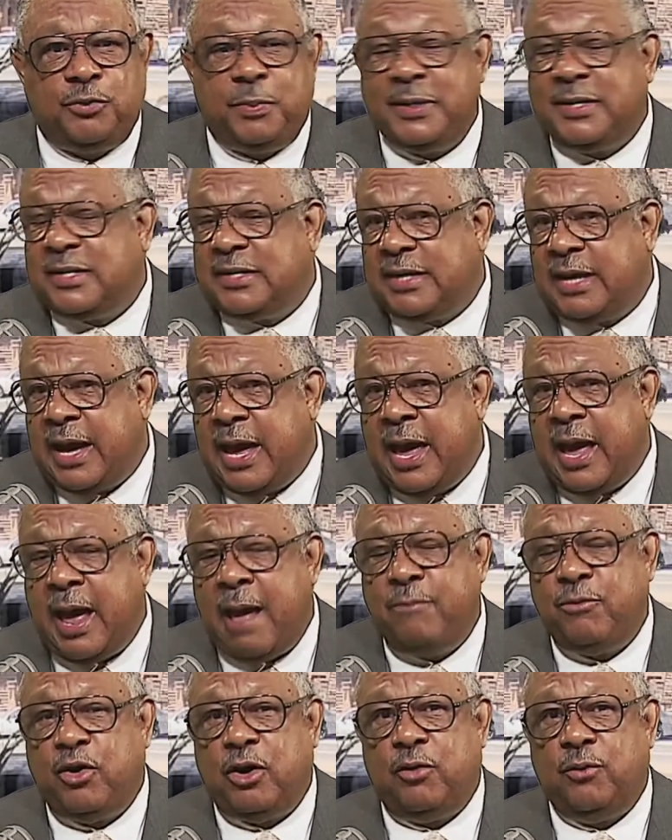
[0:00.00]
But today
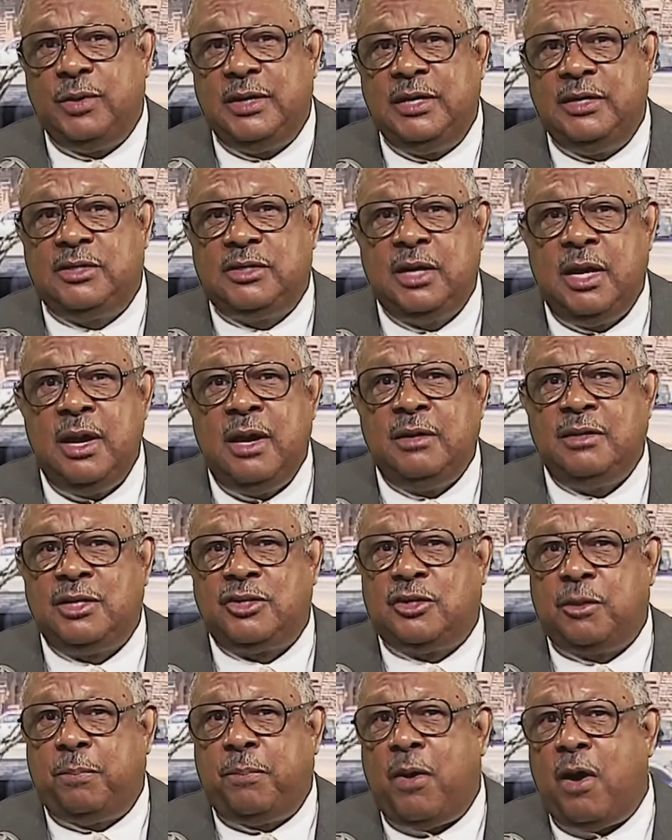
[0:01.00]
I'm going to release
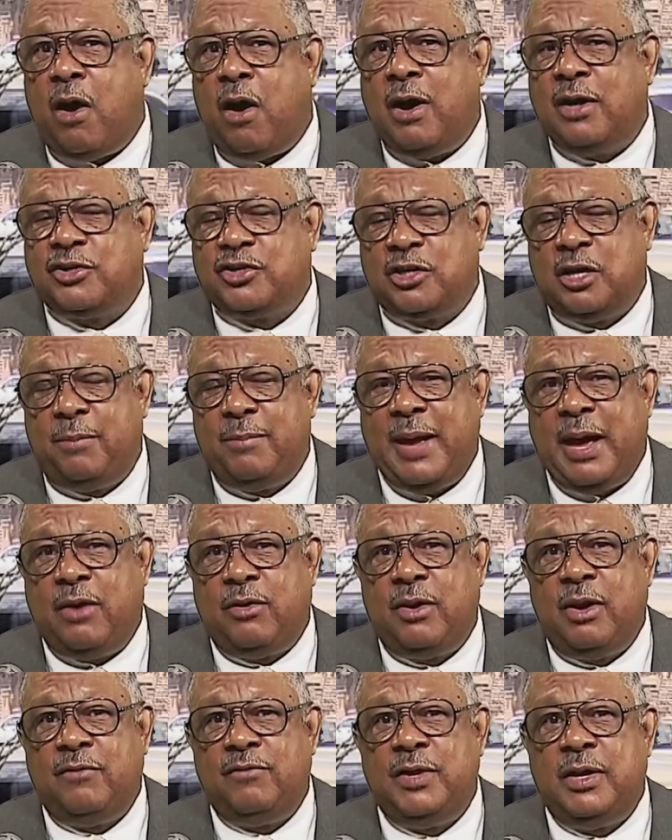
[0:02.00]
just a partial amount
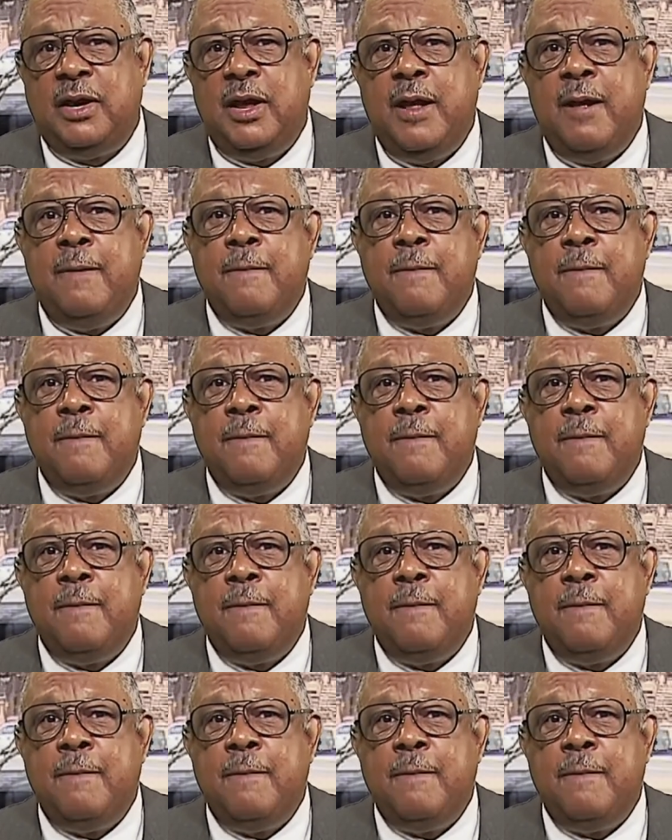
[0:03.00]
of it.